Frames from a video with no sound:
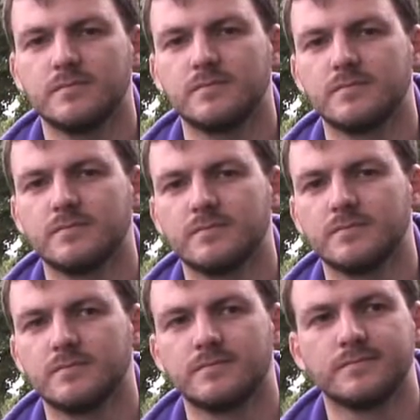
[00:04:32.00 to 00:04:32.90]

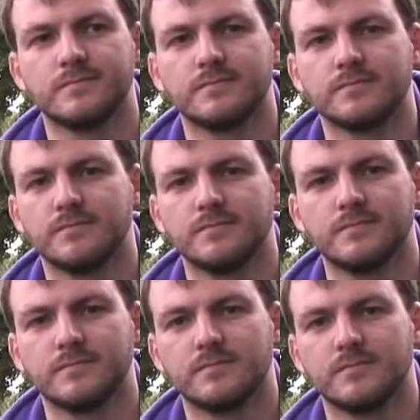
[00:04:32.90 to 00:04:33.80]

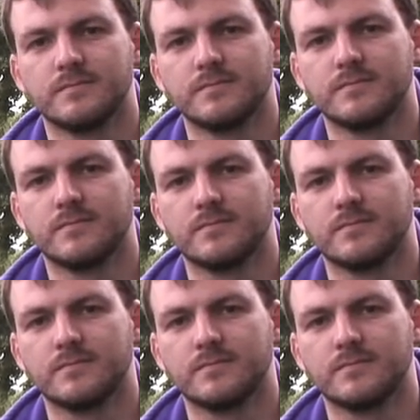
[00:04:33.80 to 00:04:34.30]
(not speaking)